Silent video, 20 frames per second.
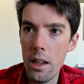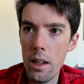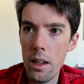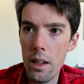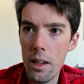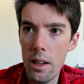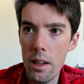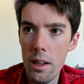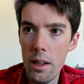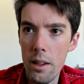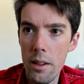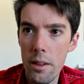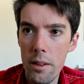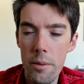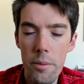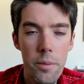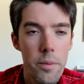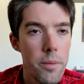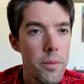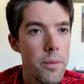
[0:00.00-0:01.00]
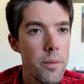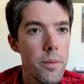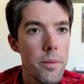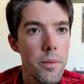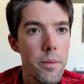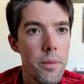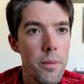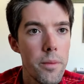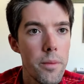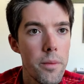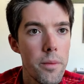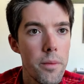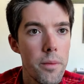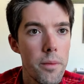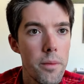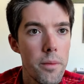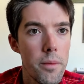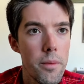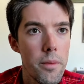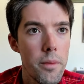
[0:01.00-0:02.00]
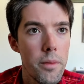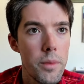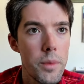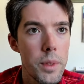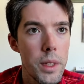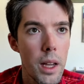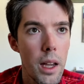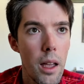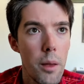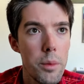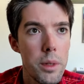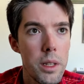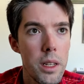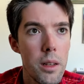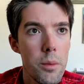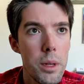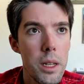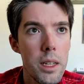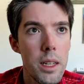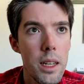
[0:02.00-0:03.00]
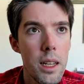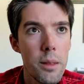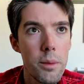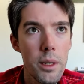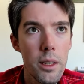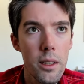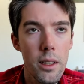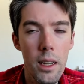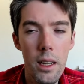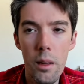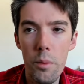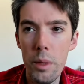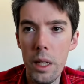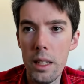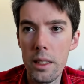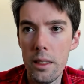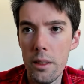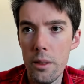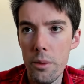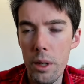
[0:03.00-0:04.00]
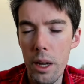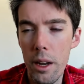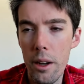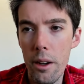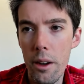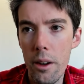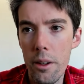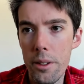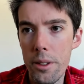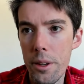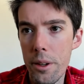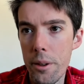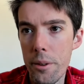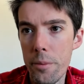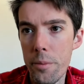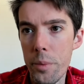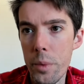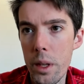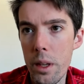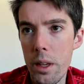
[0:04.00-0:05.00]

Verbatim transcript: Um, time TBD, but I'll kind of base it on the radar. So